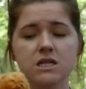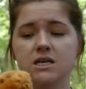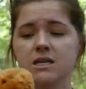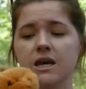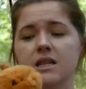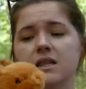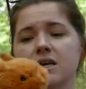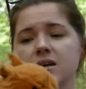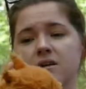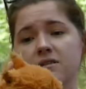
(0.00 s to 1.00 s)
The second
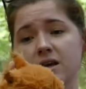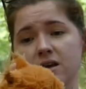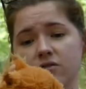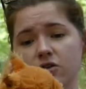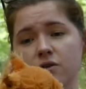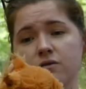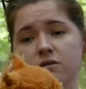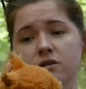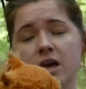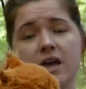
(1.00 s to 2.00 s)
thing is ear
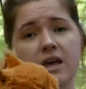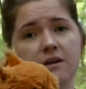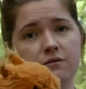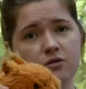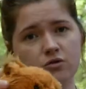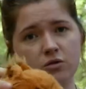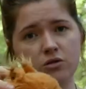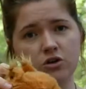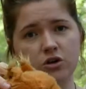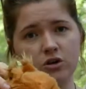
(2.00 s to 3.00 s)
tufts. If the
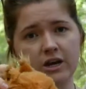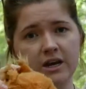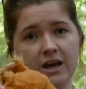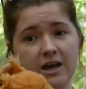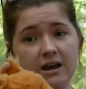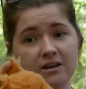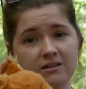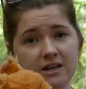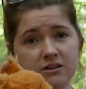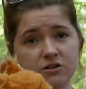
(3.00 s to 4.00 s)
squirrel you're looking at
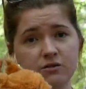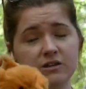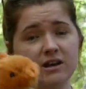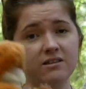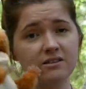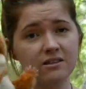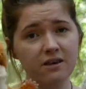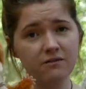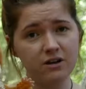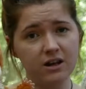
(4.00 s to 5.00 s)
has ear tufts, it's
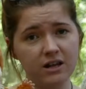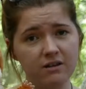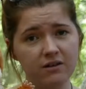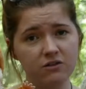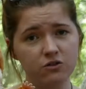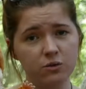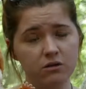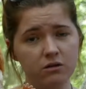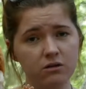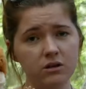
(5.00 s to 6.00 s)
definitely a red
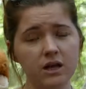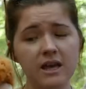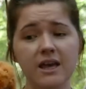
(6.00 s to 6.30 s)
squirrel.